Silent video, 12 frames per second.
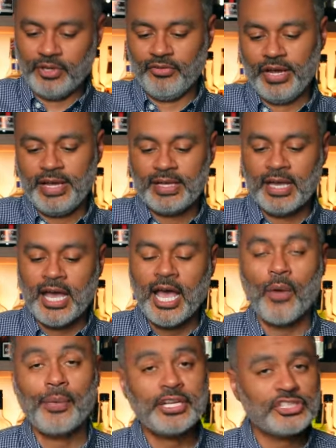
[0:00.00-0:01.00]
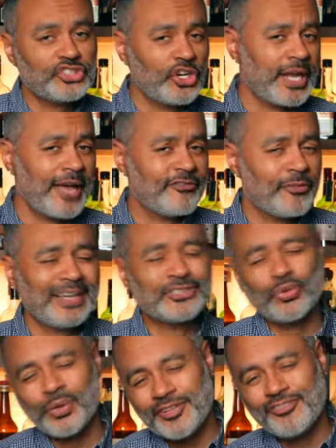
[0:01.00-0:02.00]
All right, and we're gonna stir that for about
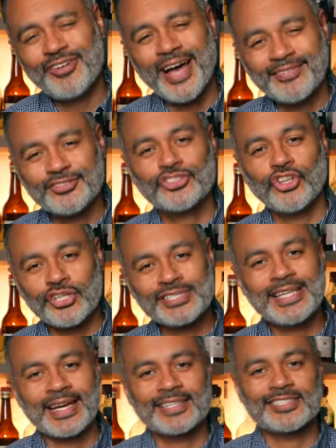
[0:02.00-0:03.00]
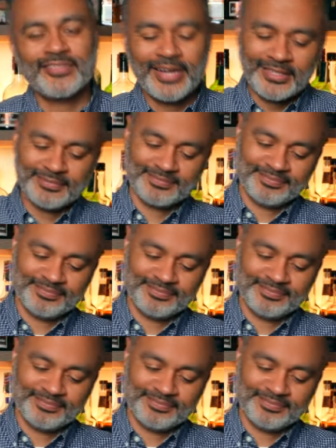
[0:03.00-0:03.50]
25 to 30 seconds, all right?